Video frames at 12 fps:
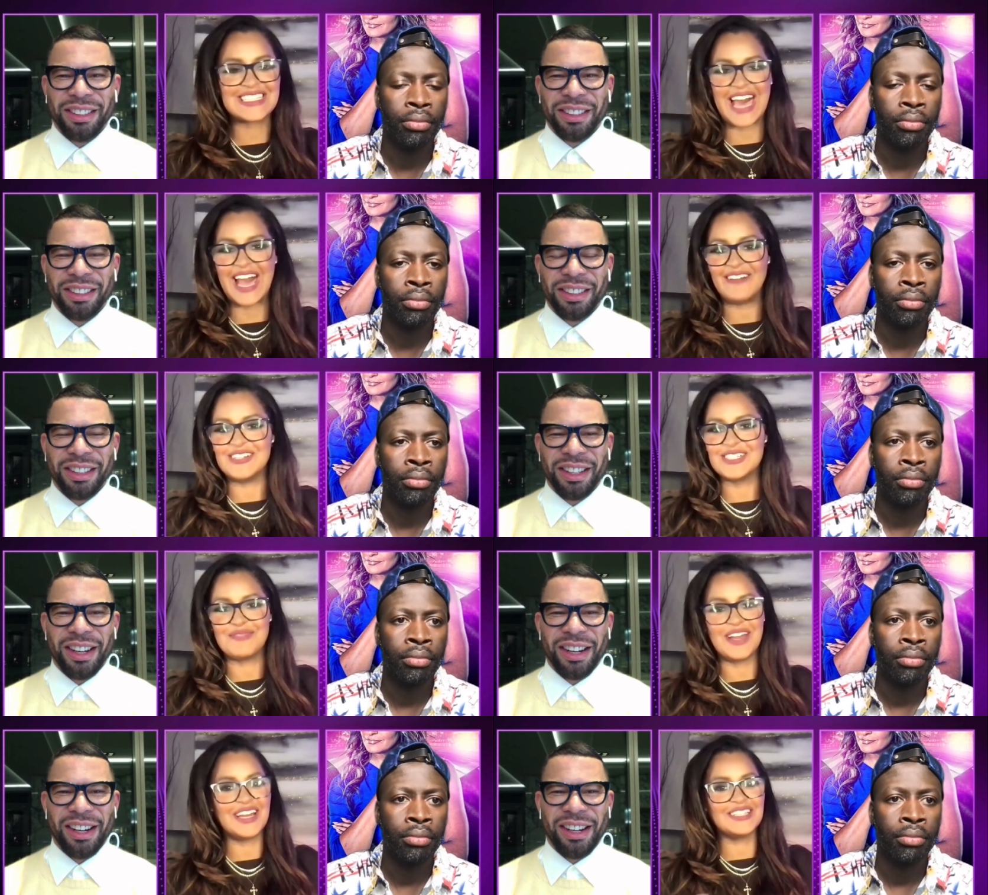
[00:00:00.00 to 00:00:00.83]
Speaker 1: a
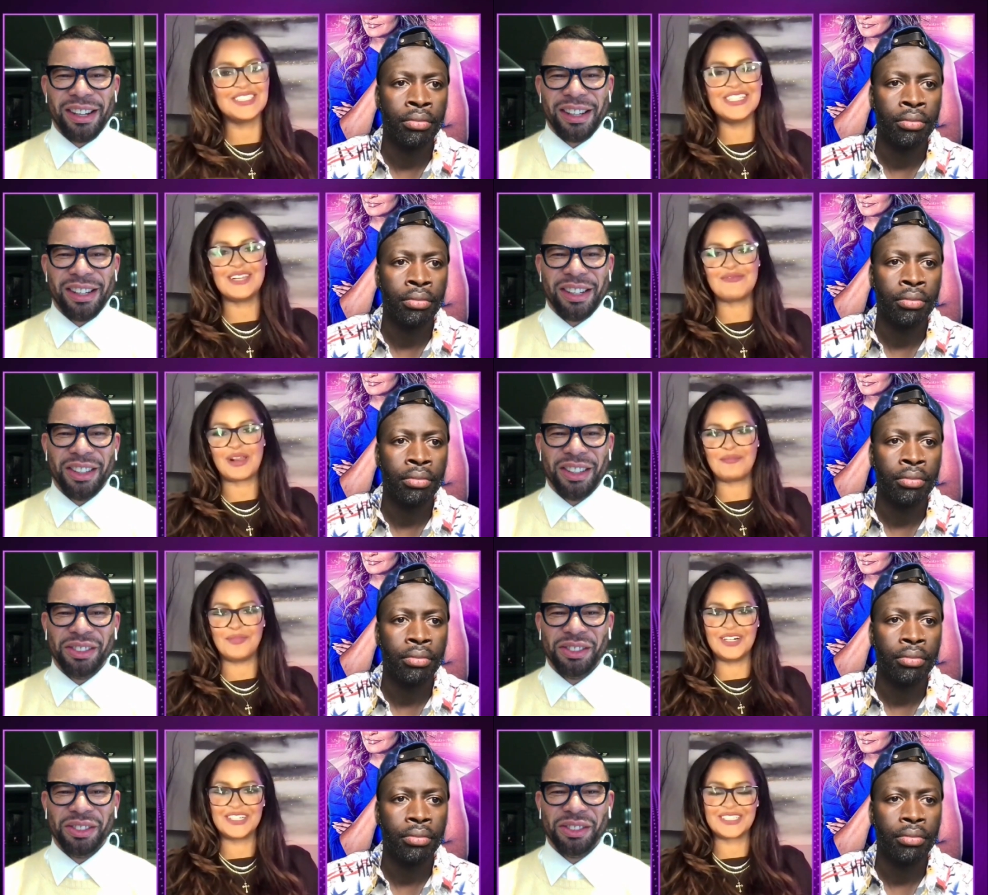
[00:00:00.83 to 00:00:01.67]
savage, man. She need to write a
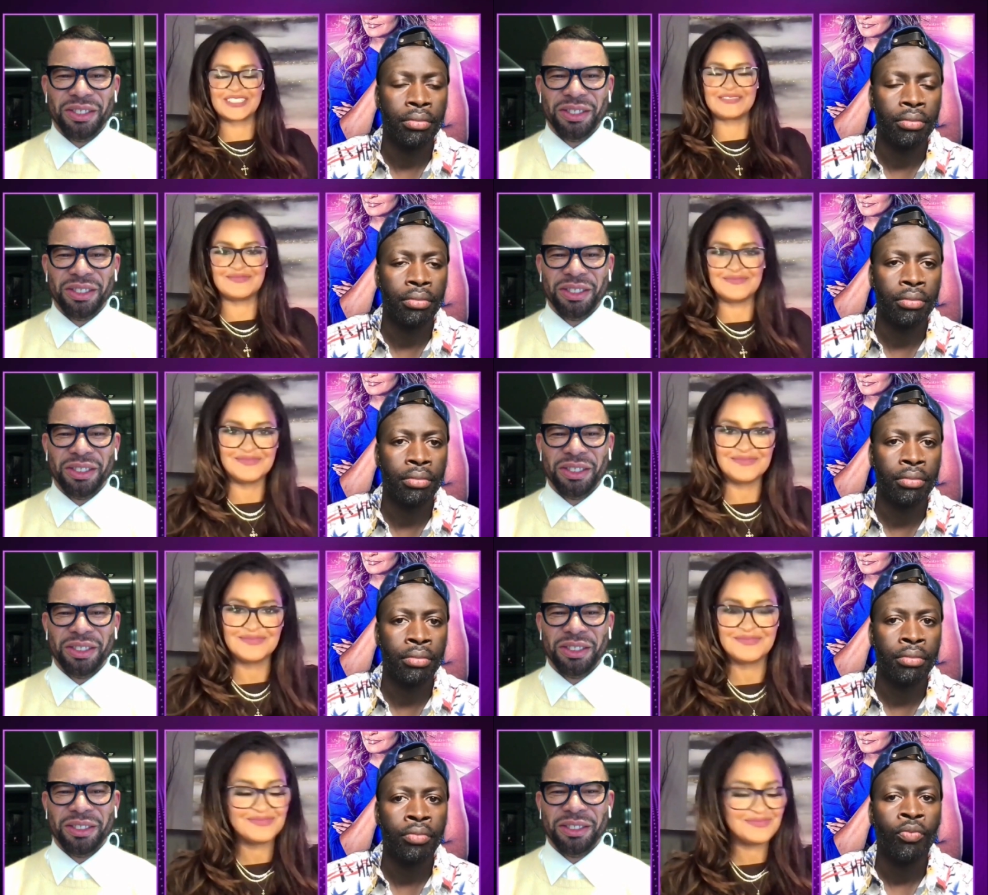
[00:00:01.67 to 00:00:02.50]
book.
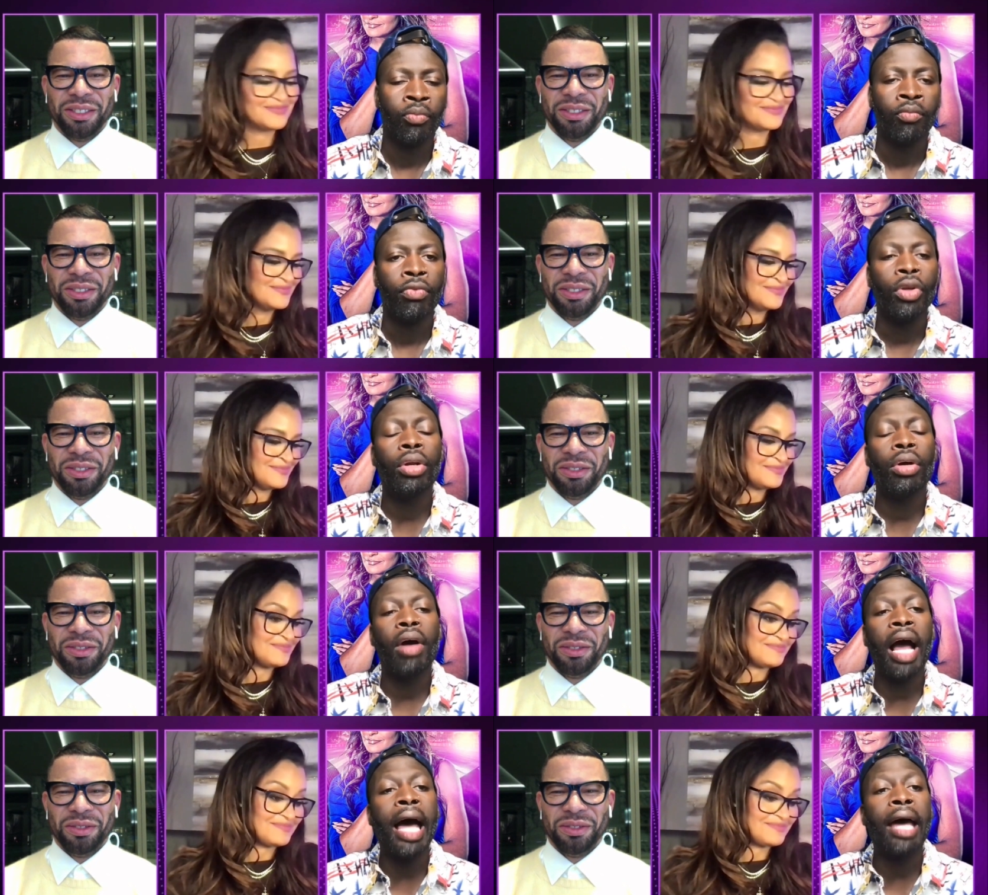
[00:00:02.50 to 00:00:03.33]
Speaker 2: You
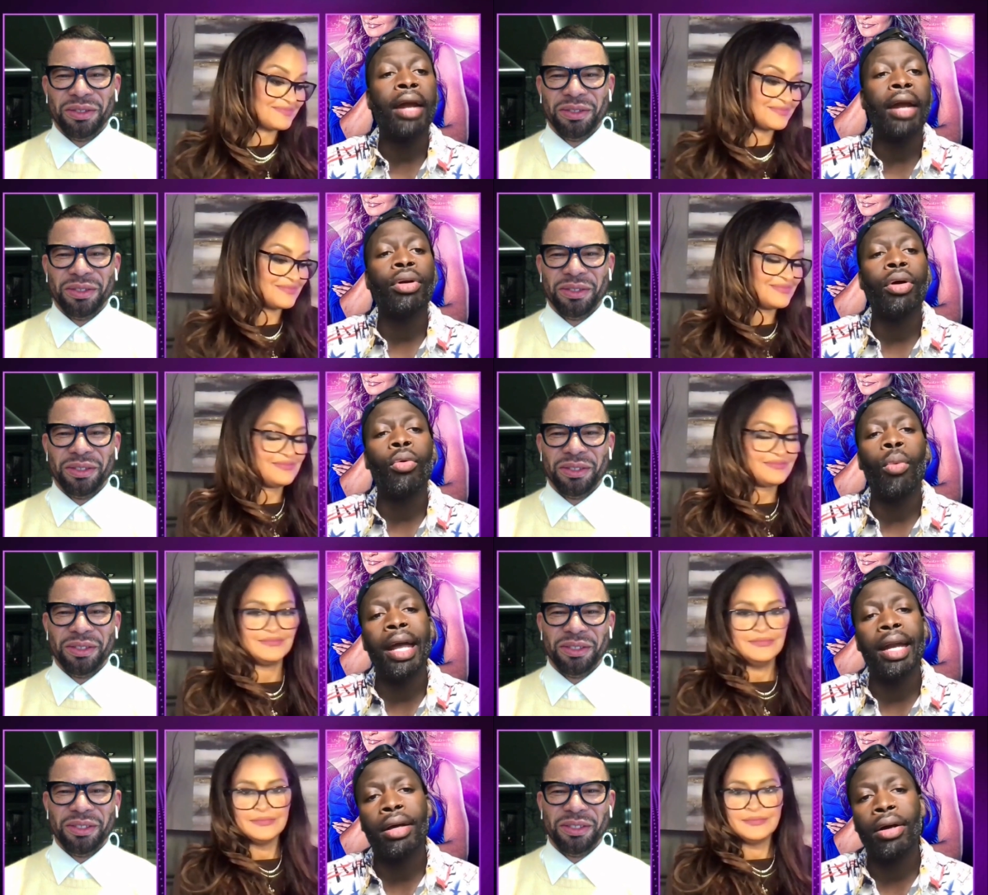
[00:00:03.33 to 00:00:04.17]
know, I don't know
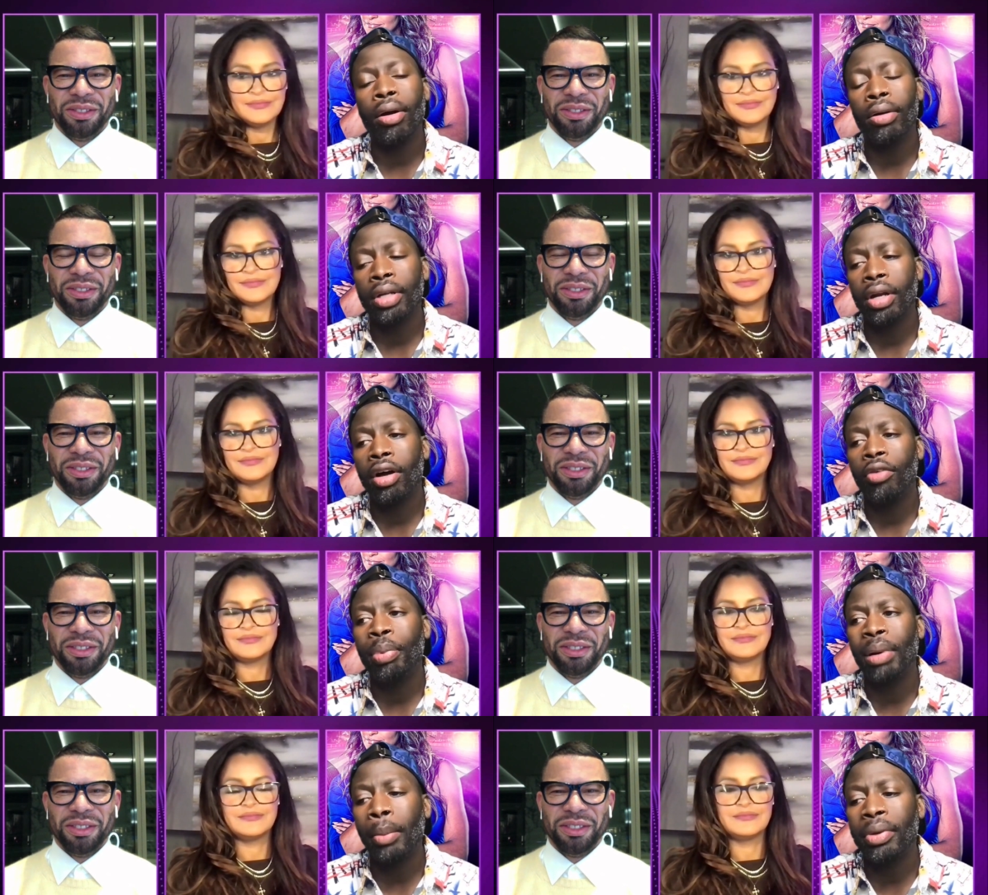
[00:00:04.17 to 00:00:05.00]
why they called it
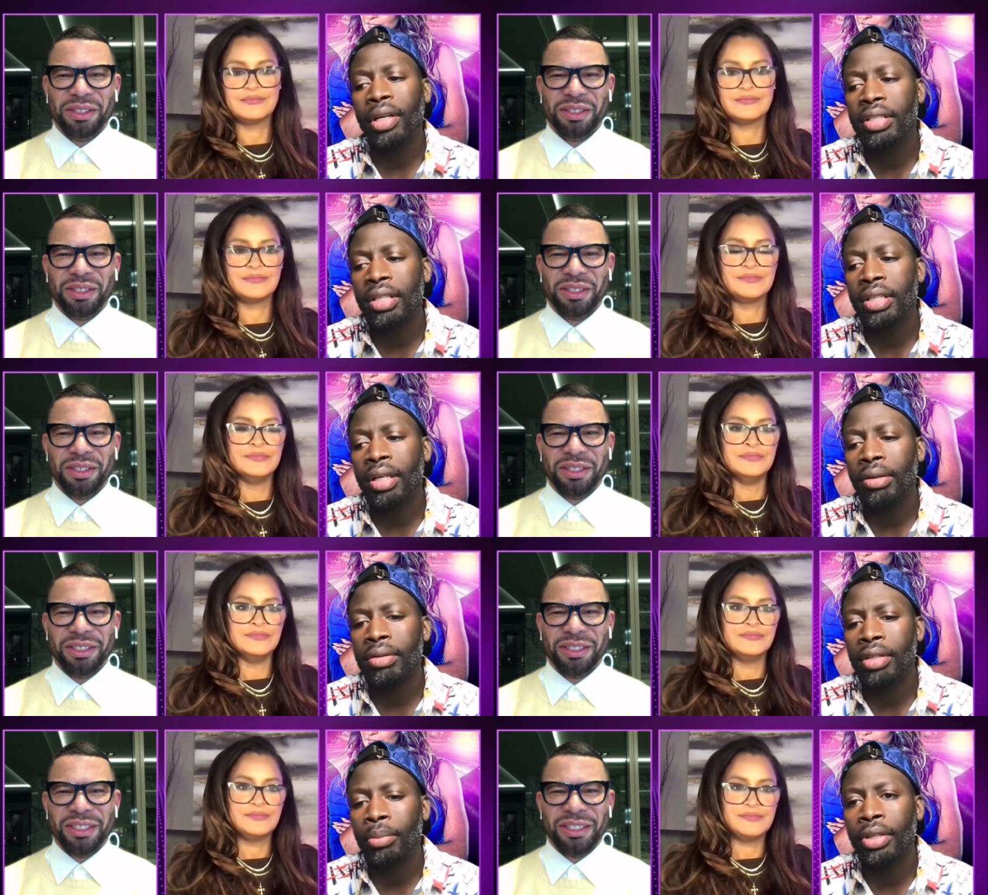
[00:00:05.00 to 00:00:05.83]
off, but I'm going to tell you
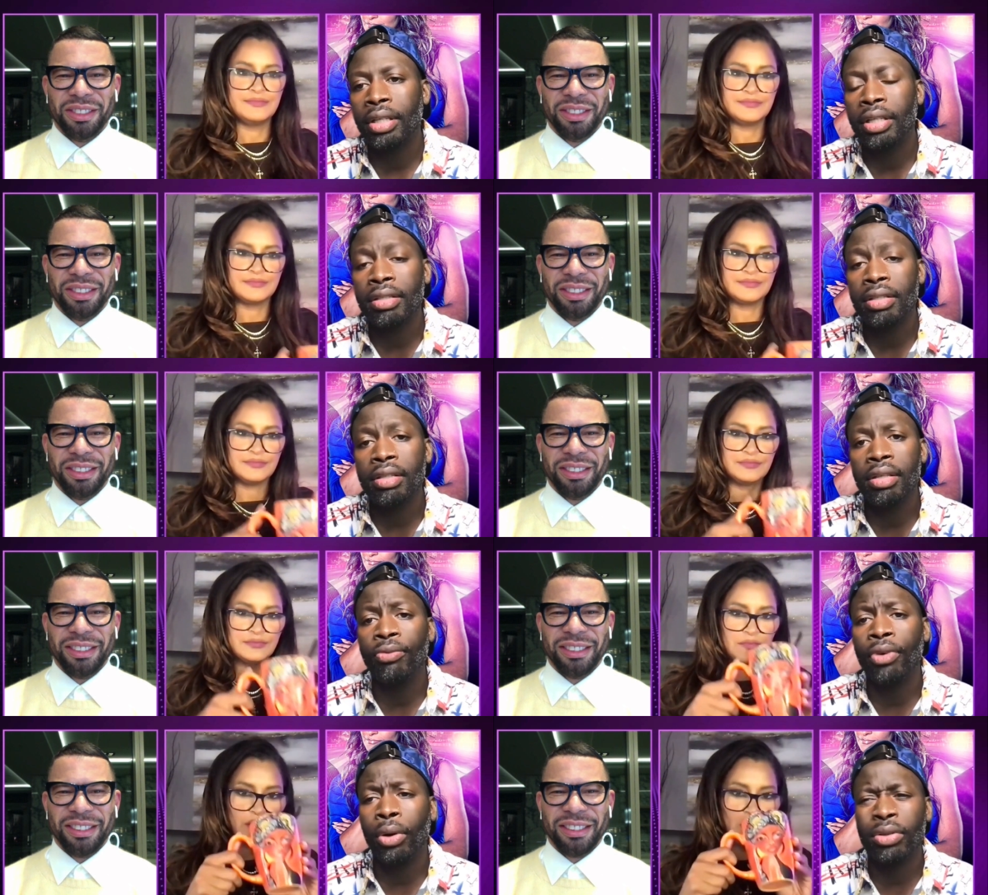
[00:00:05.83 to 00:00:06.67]
something. This is the
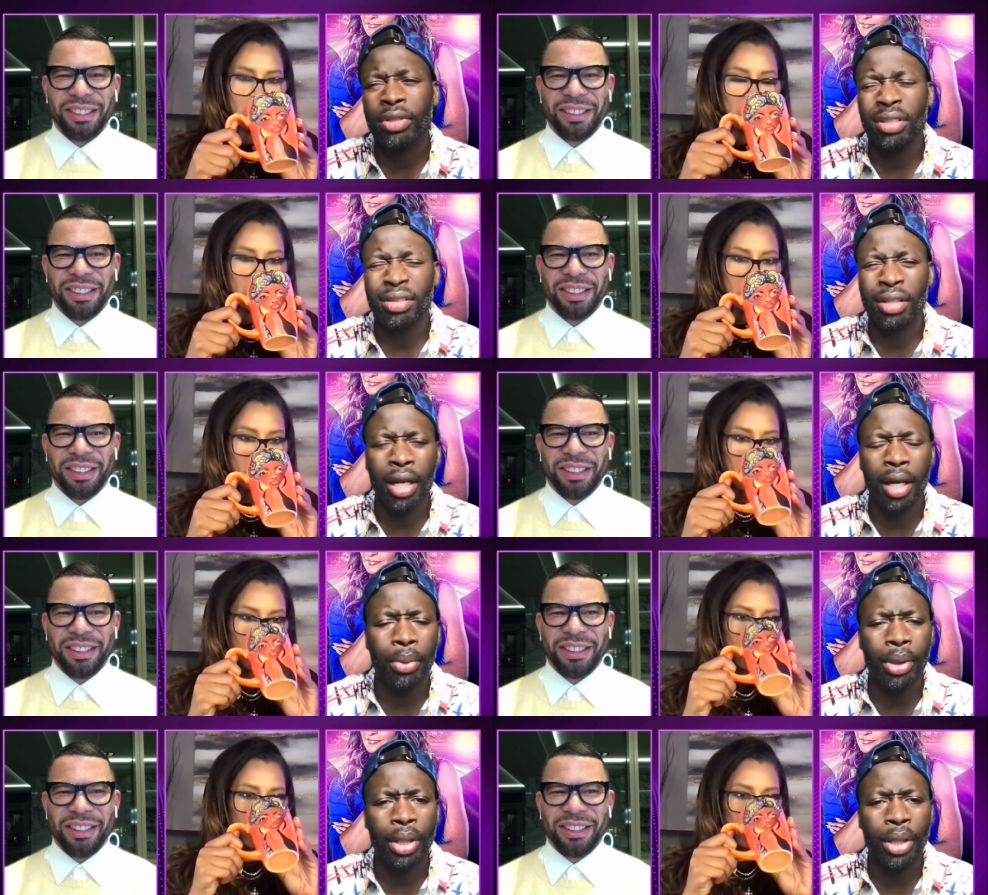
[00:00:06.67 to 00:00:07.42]
first celebrity